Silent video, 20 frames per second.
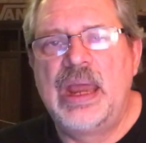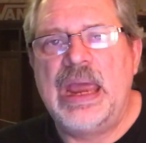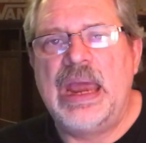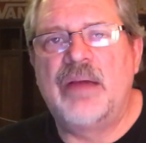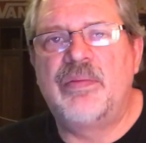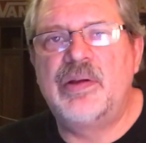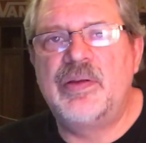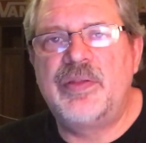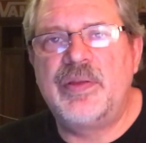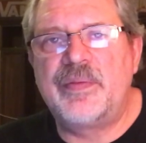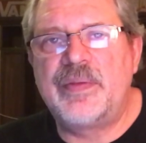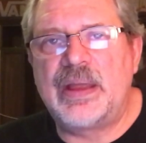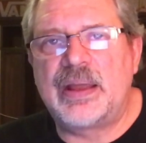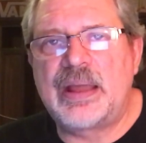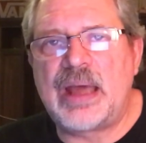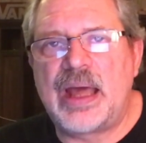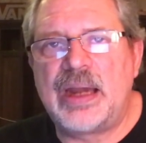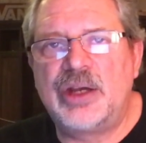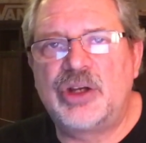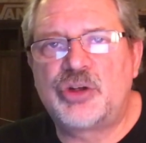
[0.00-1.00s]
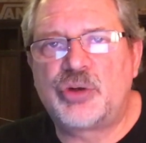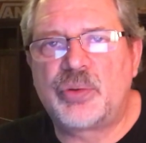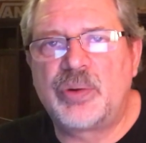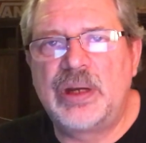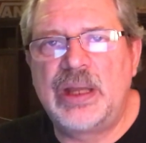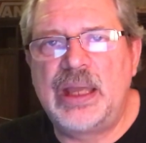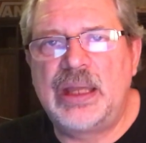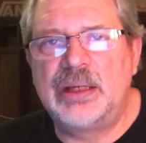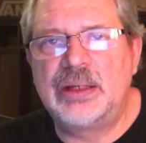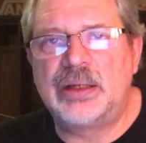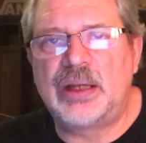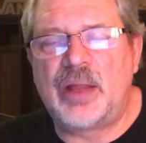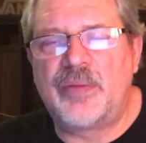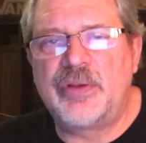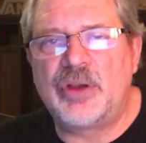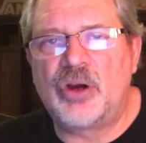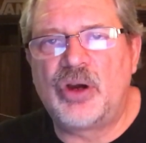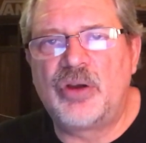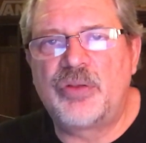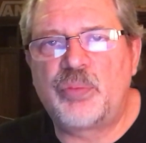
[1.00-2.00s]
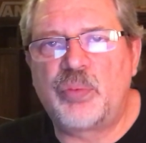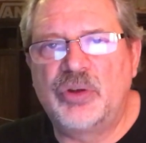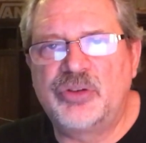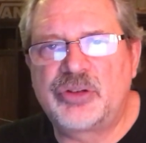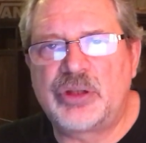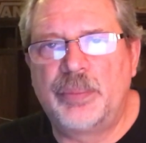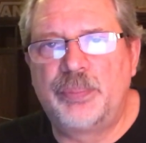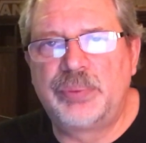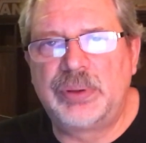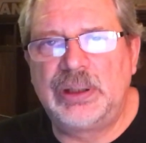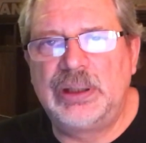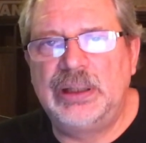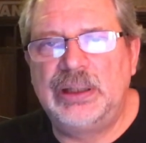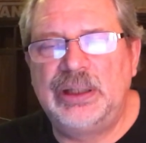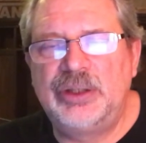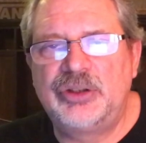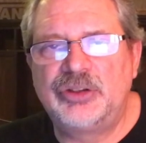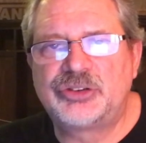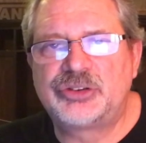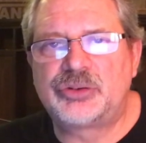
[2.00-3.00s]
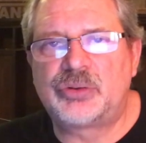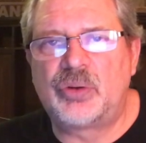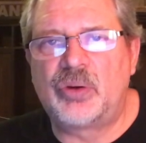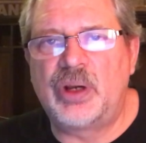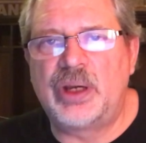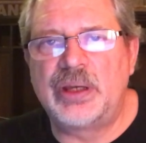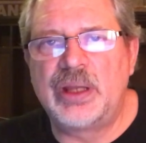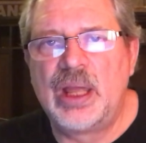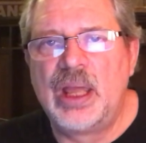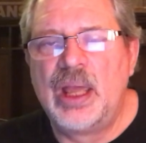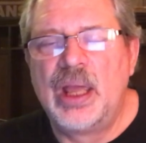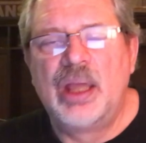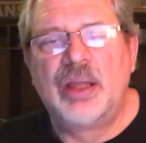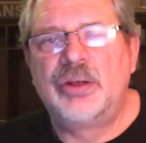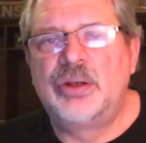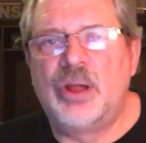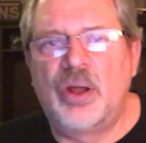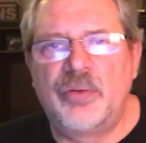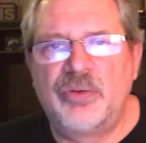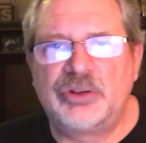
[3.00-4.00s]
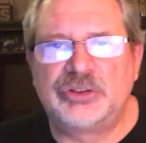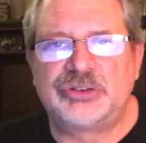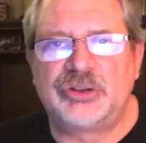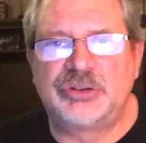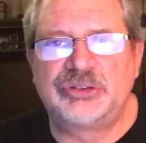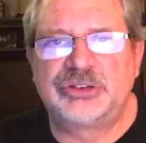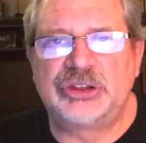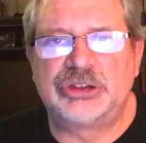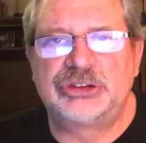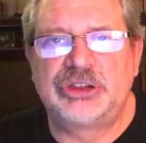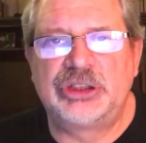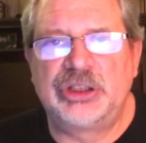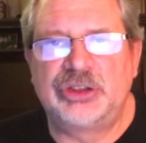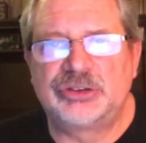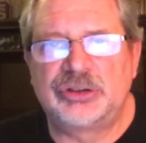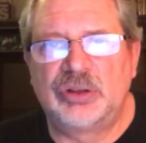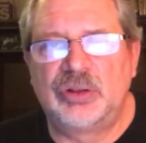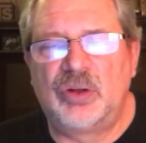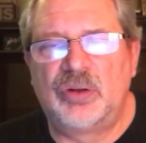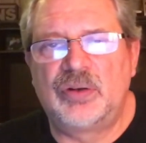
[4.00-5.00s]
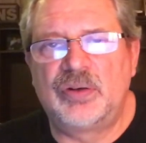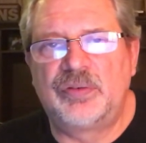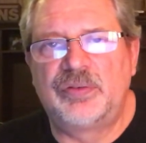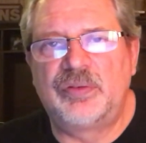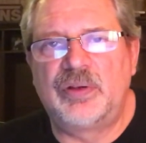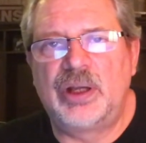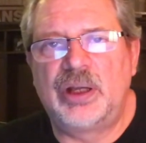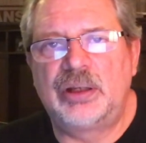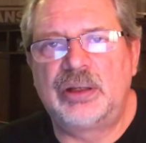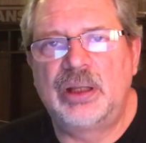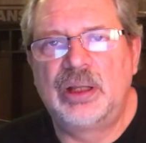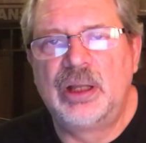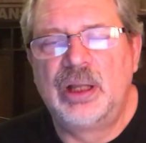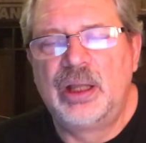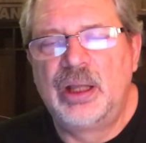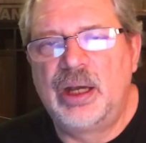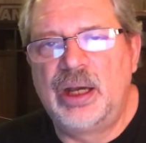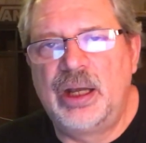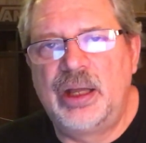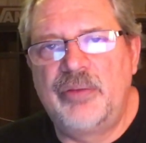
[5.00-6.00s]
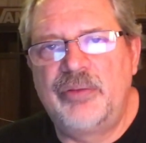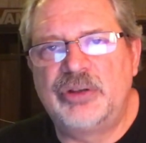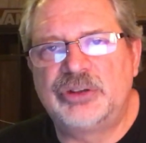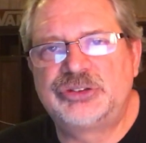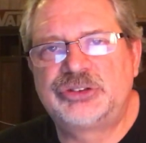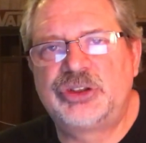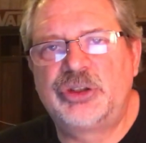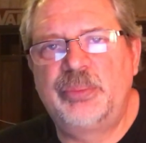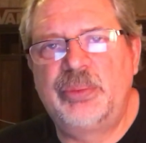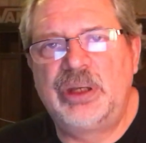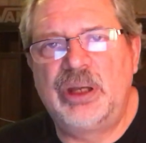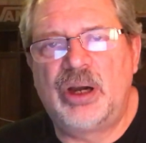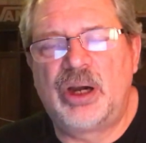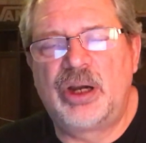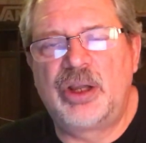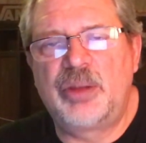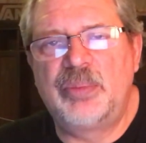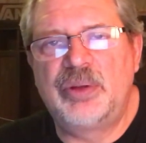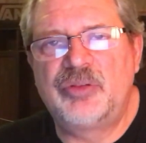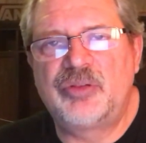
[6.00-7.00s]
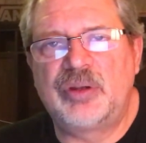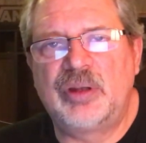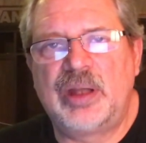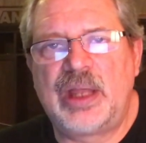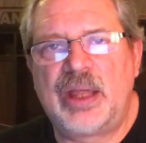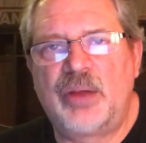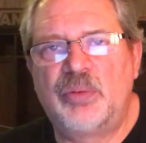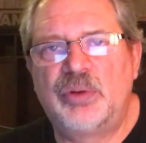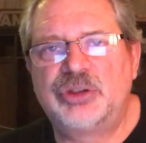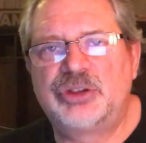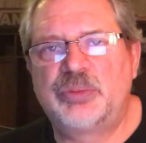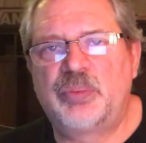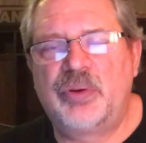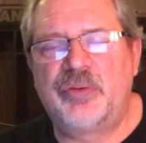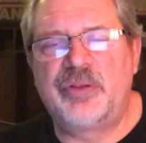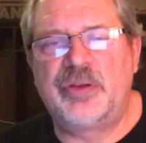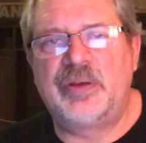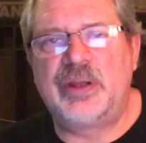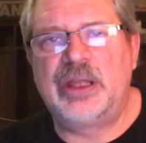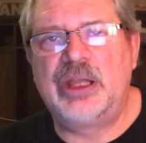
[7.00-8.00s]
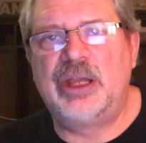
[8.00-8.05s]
Everything that God had created on the earth was completely destroyed. No, there's no such thing as a local flood. There's too many arguments and language within the